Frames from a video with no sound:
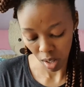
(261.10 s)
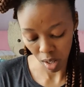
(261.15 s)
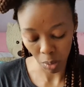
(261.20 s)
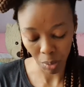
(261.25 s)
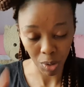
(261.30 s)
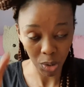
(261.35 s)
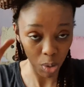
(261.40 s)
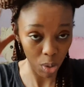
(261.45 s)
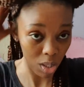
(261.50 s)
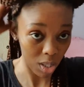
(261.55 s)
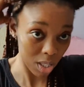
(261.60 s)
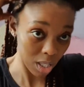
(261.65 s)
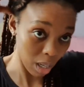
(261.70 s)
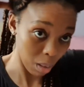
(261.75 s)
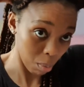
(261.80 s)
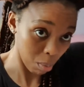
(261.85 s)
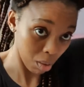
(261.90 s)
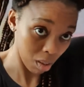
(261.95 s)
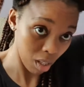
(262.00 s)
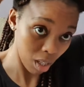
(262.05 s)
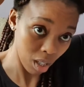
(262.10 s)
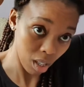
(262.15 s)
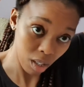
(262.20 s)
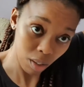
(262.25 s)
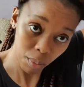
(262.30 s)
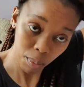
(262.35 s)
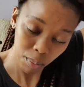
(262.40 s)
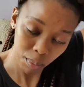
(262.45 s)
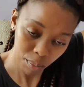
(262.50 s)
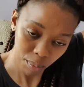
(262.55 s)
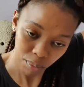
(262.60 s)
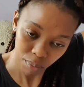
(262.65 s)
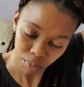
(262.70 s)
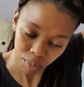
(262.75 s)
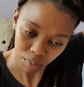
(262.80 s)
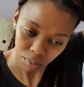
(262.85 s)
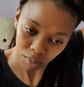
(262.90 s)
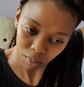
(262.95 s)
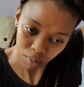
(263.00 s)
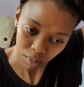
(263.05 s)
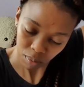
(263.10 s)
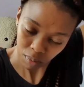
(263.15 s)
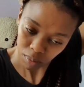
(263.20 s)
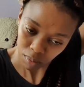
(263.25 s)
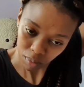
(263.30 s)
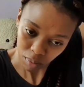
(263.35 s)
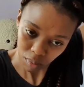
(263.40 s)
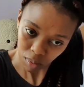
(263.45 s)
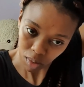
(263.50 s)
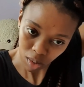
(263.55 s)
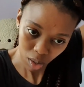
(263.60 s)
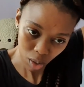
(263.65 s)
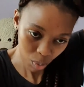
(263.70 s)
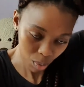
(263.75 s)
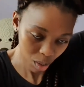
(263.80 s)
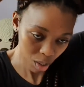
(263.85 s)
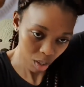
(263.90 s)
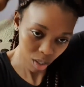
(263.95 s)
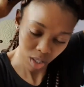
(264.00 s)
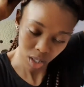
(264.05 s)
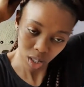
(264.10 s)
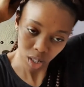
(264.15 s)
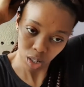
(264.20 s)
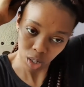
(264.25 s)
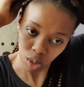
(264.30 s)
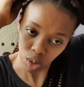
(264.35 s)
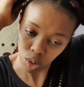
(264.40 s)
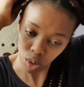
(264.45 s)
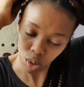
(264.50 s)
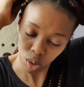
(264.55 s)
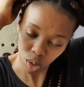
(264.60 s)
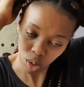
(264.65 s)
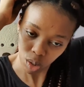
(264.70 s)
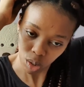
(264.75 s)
and we do the same thing. And we continue.